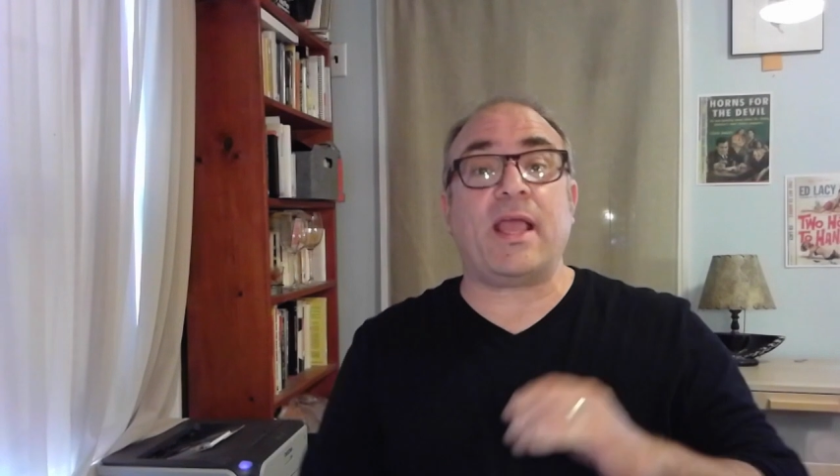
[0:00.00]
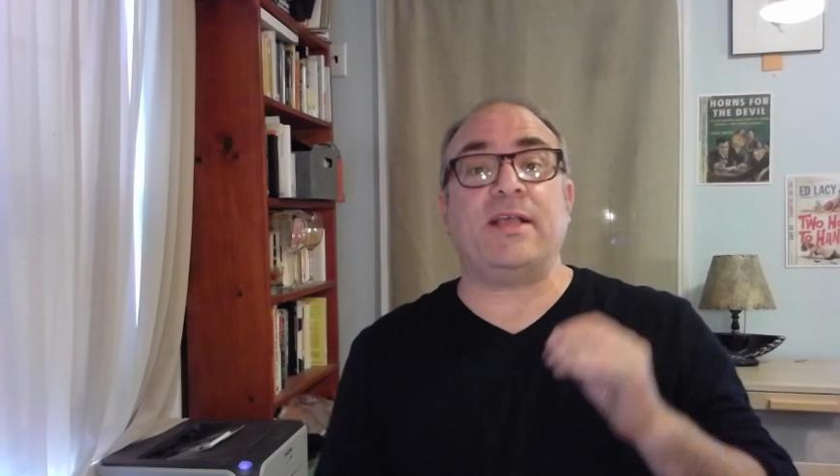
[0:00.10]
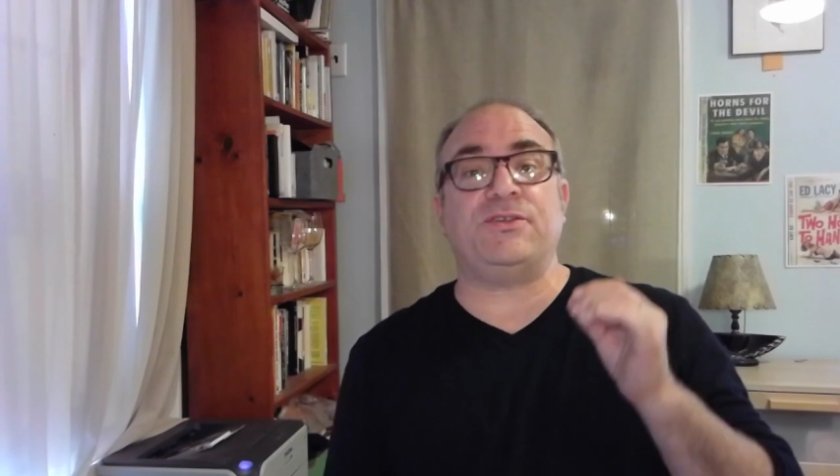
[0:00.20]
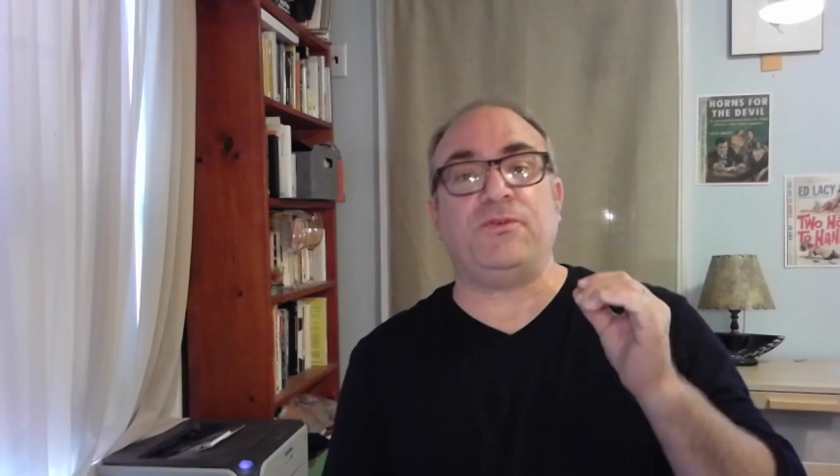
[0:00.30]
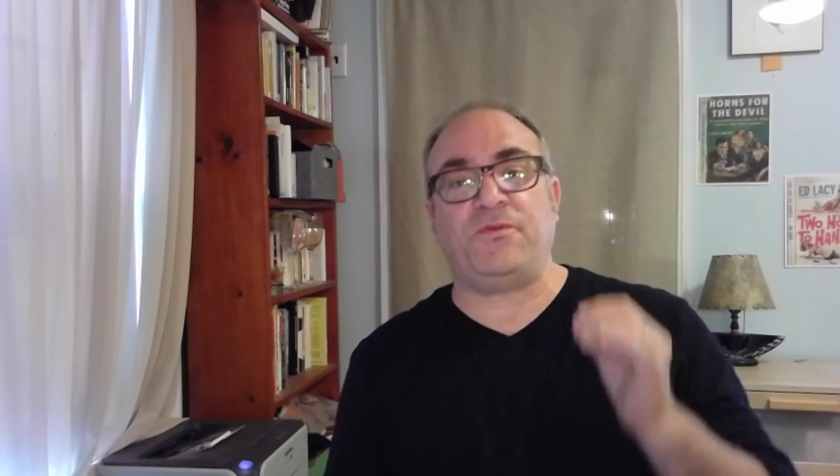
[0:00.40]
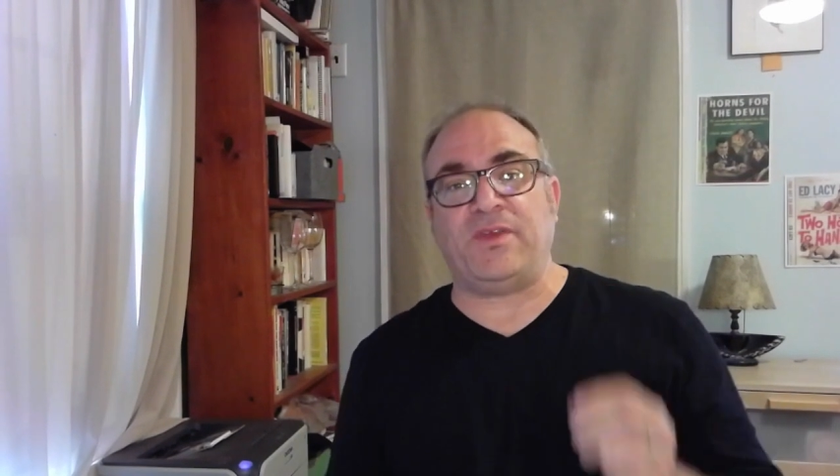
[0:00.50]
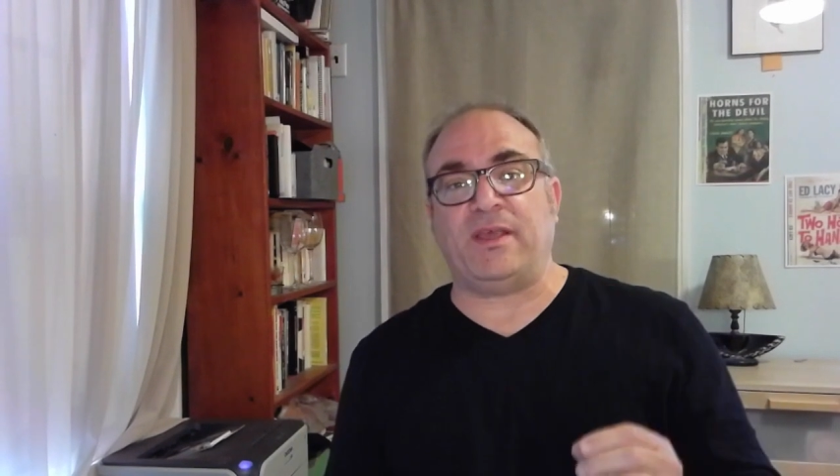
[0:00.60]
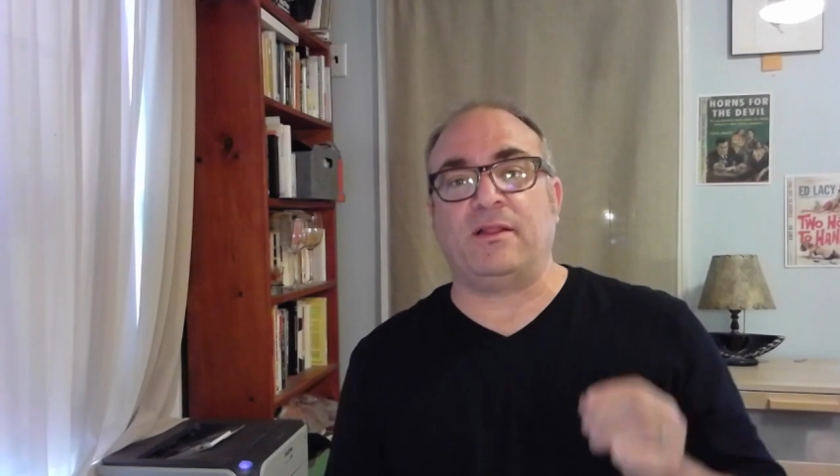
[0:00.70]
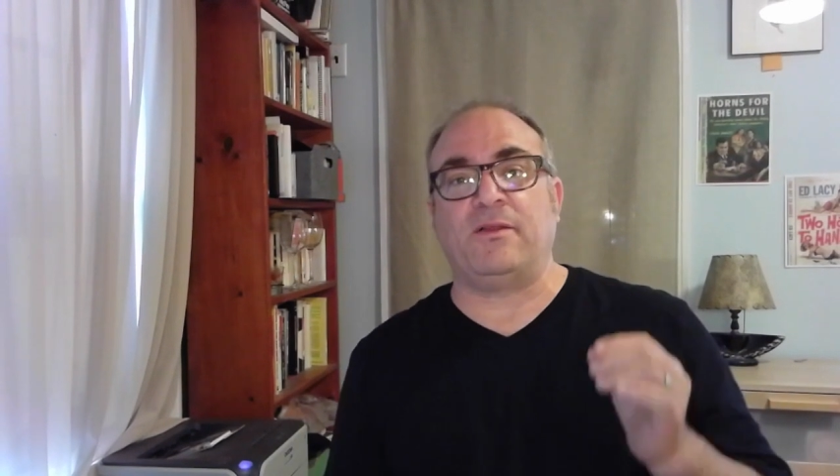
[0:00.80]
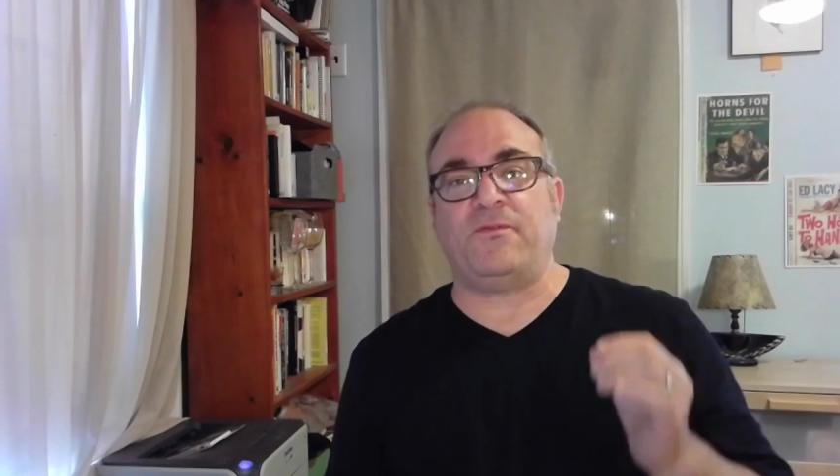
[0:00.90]
as you
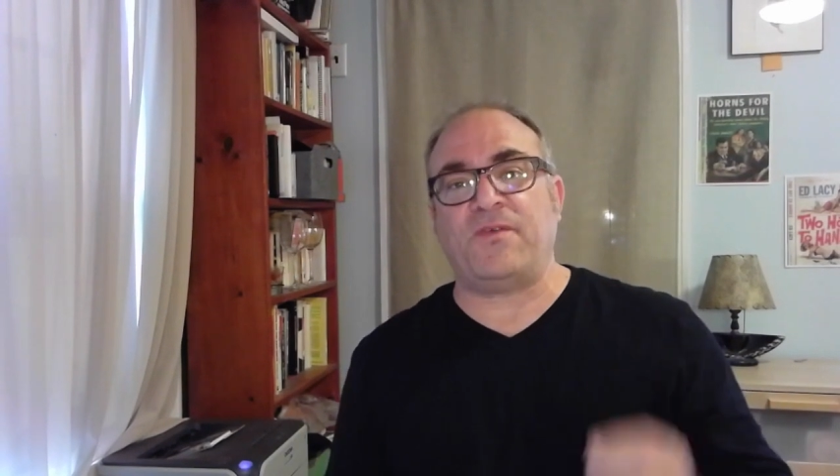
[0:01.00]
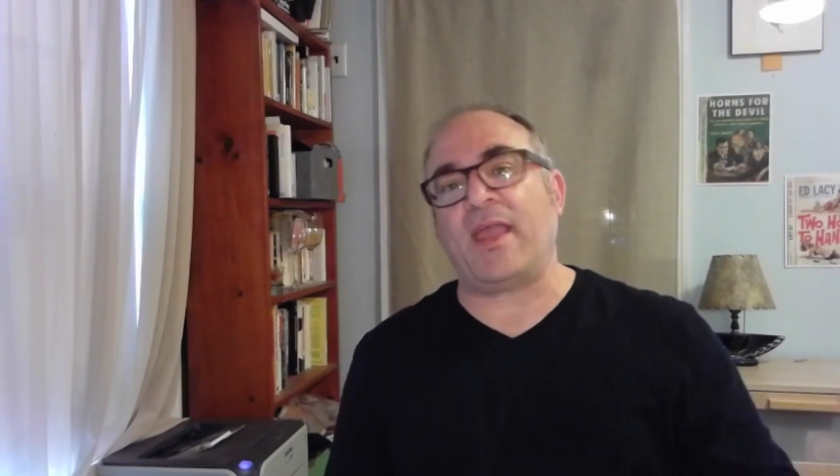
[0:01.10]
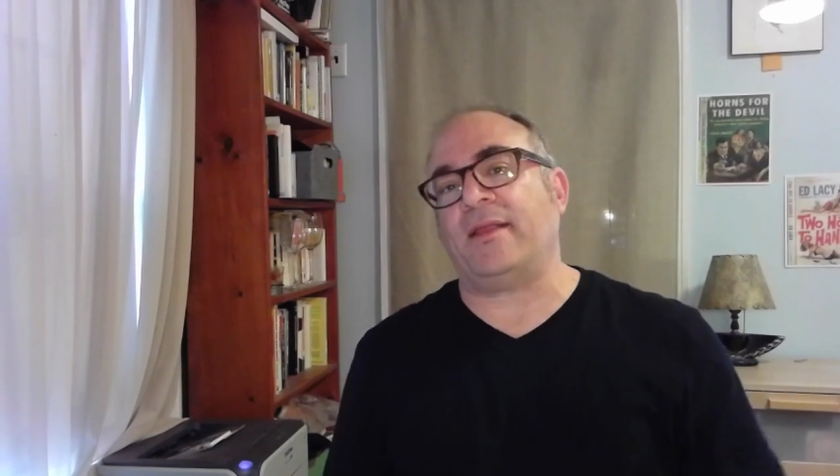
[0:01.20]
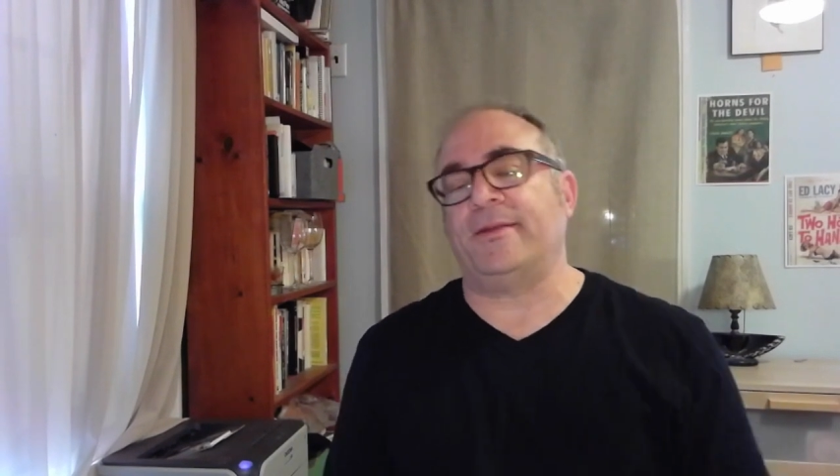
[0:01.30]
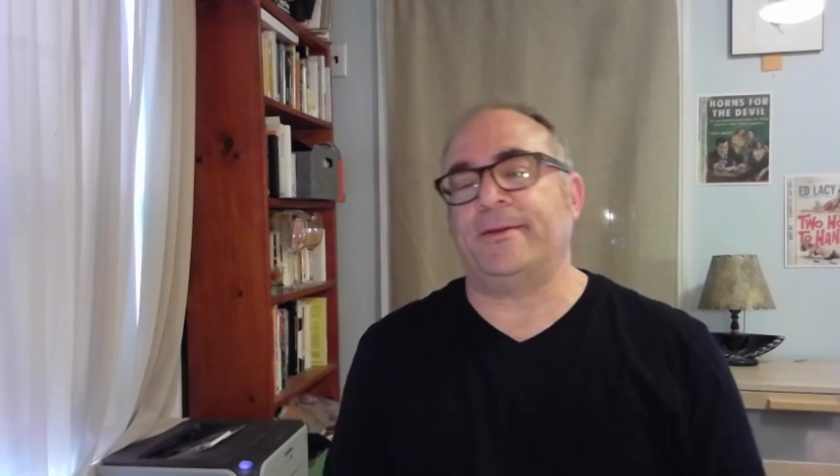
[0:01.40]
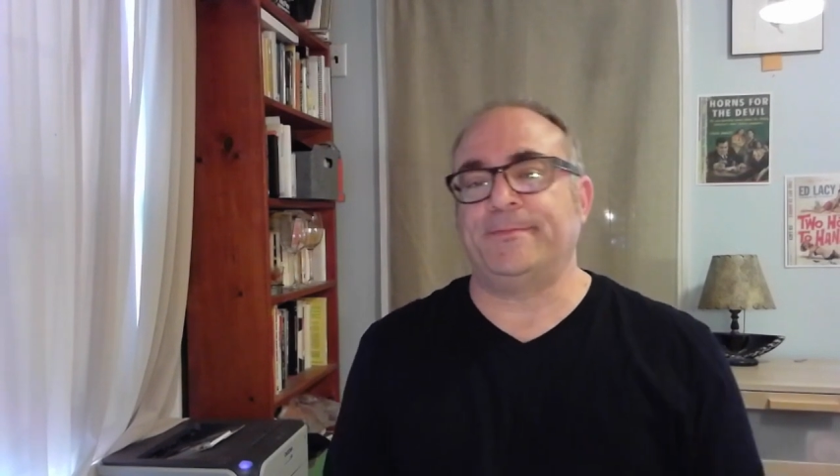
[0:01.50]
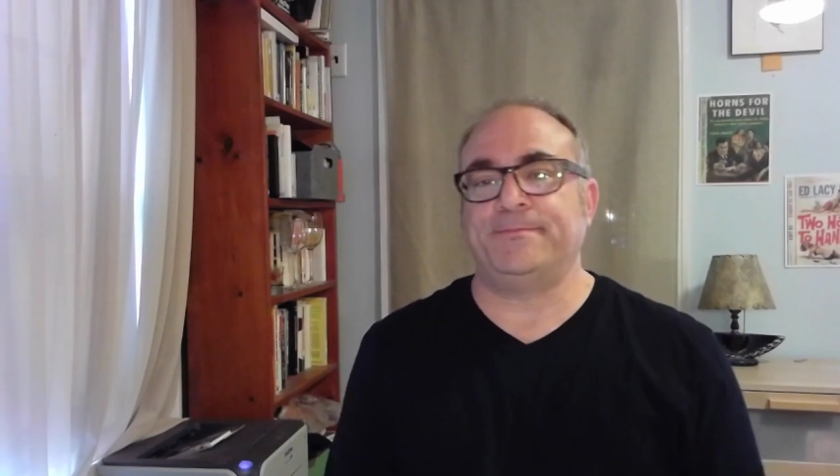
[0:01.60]
feel faint.